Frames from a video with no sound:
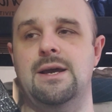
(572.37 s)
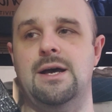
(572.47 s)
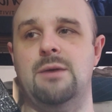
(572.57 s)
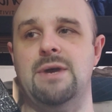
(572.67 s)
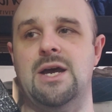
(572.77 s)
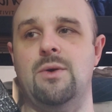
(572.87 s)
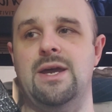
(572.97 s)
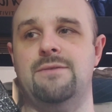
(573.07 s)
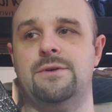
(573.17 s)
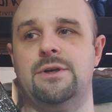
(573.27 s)

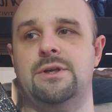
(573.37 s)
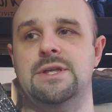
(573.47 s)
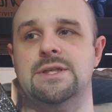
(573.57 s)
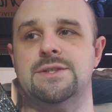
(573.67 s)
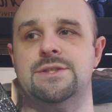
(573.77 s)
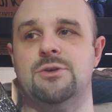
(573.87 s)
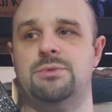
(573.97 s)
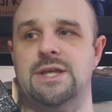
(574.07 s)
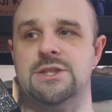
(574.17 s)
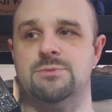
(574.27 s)
However, he can still
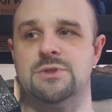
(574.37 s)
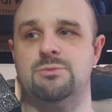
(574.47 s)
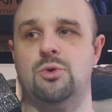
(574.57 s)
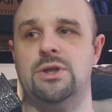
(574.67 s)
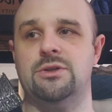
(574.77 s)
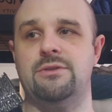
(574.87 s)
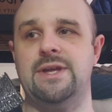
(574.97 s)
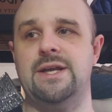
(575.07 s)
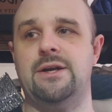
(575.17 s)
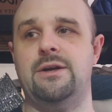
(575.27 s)
play some spoiler
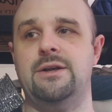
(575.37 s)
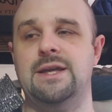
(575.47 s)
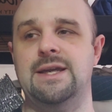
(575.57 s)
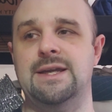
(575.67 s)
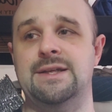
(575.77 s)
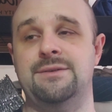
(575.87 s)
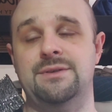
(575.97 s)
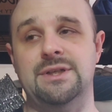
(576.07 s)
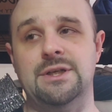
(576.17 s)
there, and